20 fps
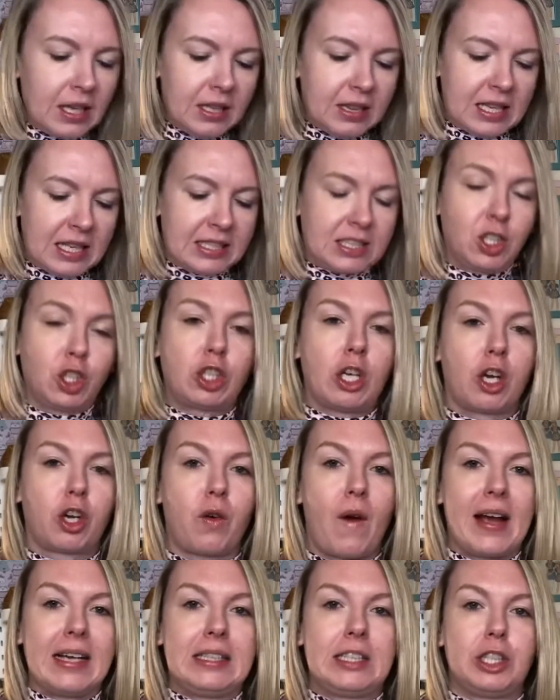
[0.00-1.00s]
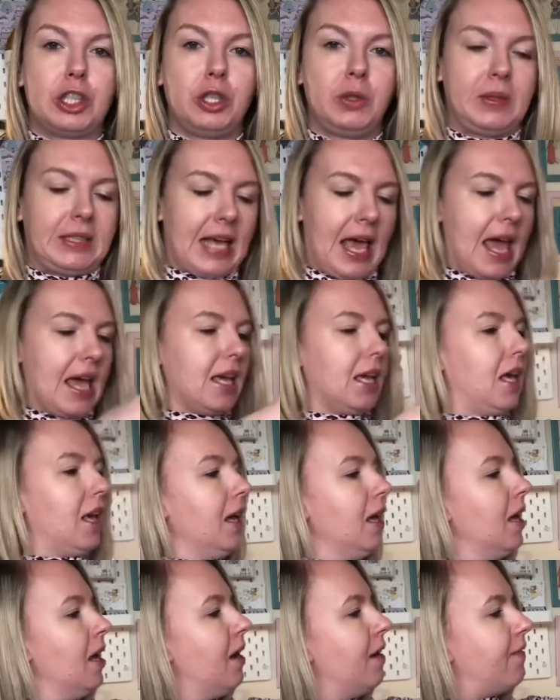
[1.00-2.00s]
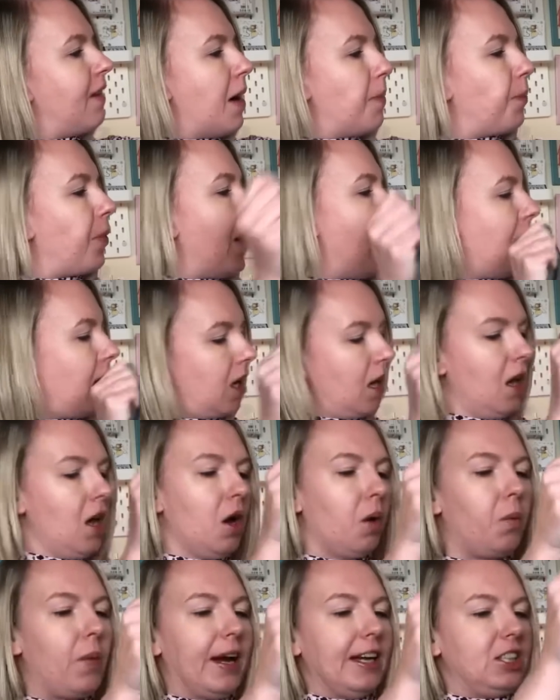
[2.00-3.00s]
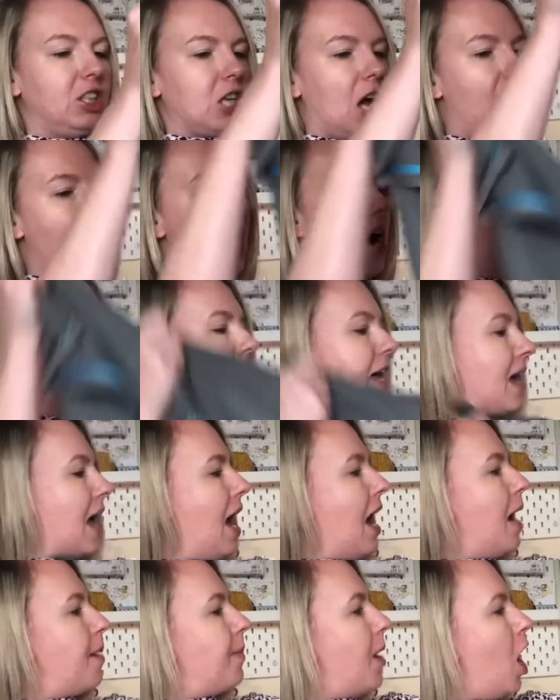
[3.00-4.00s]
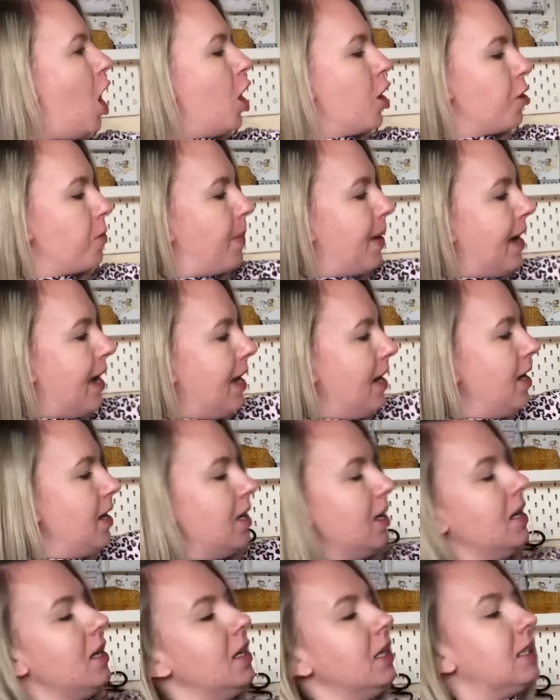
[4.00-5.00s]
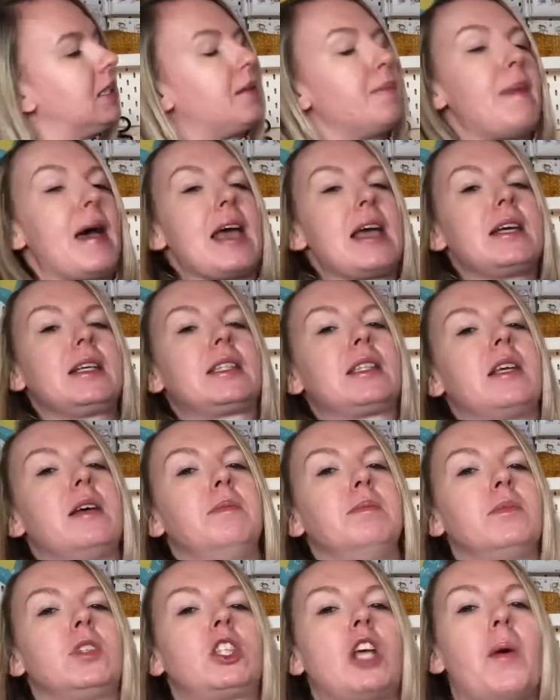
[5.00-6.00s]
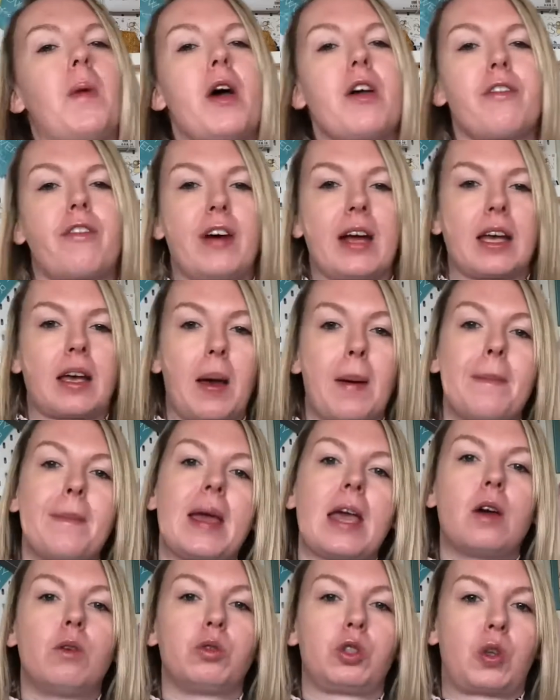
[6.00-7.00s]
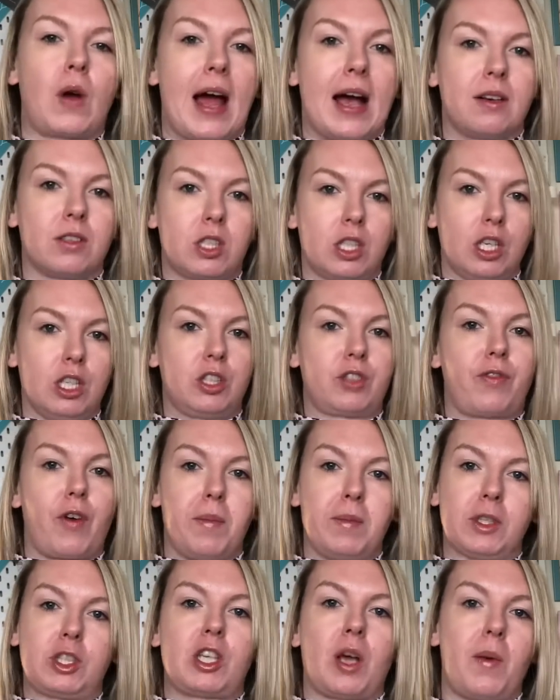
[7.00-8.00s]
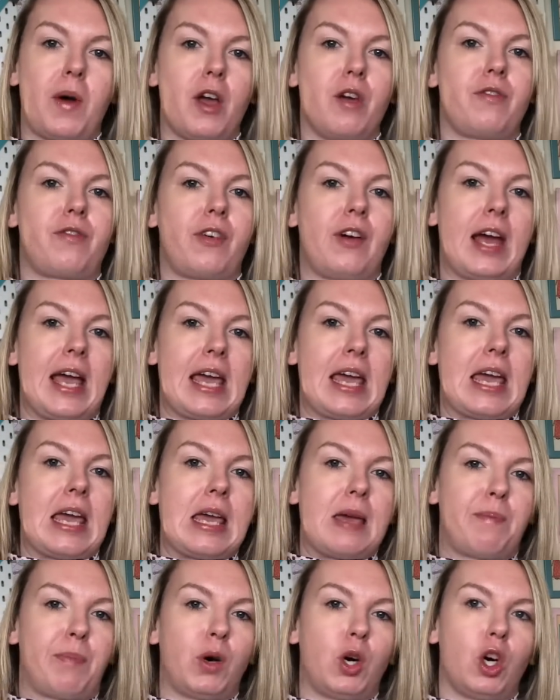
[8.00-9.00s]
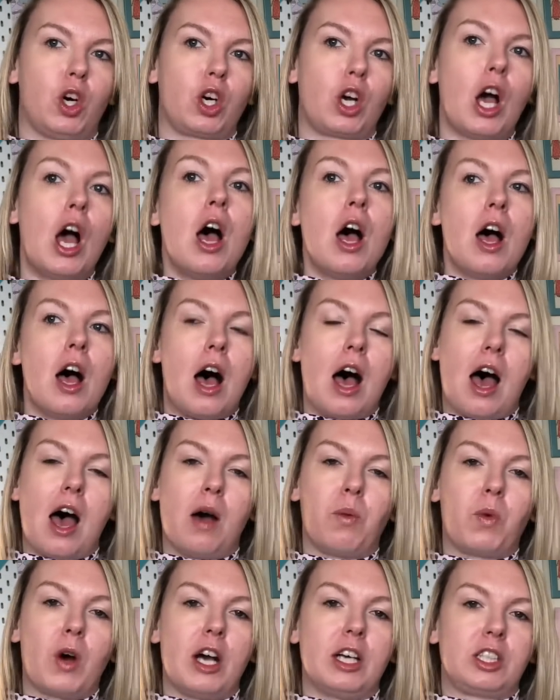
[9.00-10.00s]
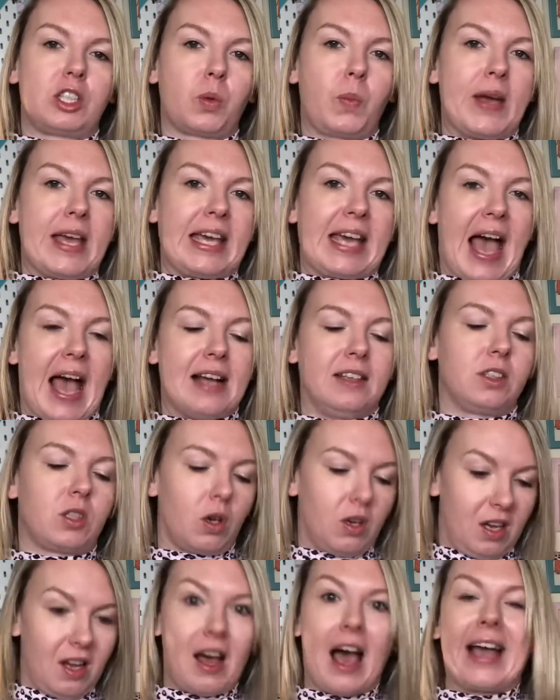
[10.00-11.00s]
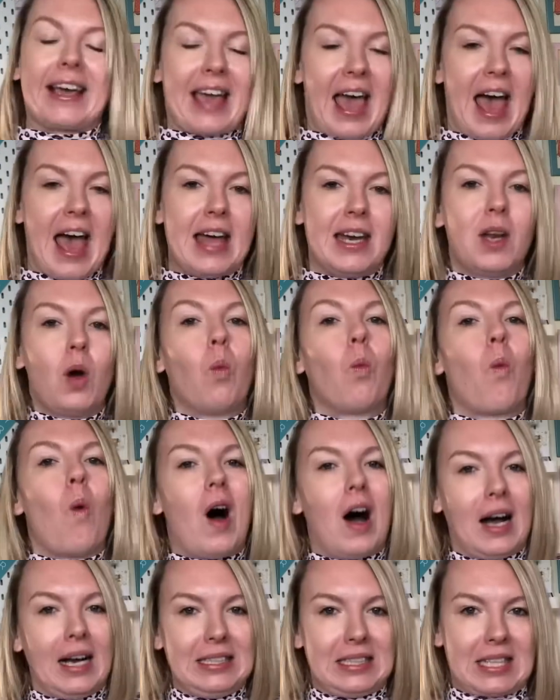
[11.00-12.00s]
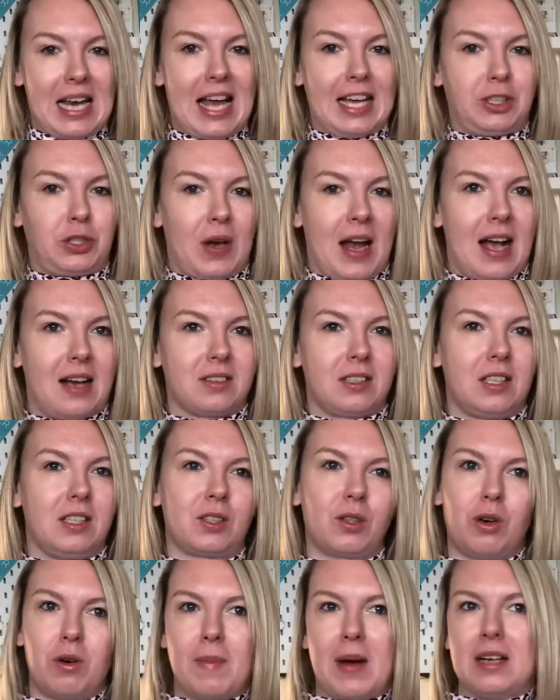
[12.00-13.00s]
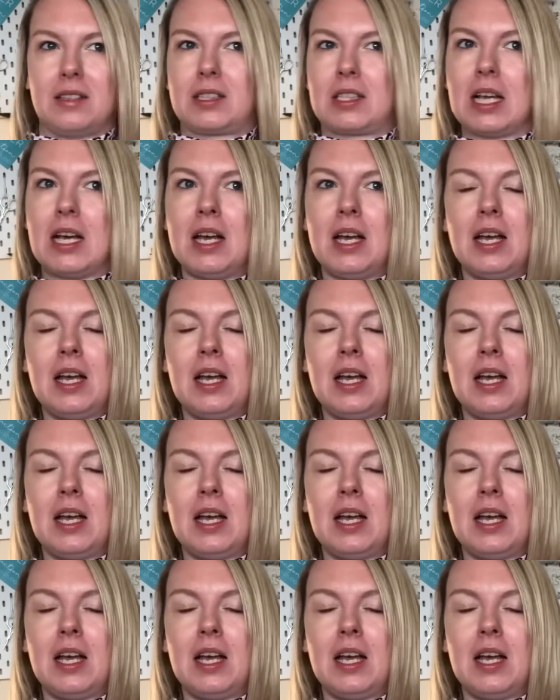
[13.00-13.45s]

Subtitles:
this grey suiting fabric, which I am hoping to make some Sew Over It Camille trousers from the Sew Over It ebook, Work to Weekend. Again, wide leg trousers, almost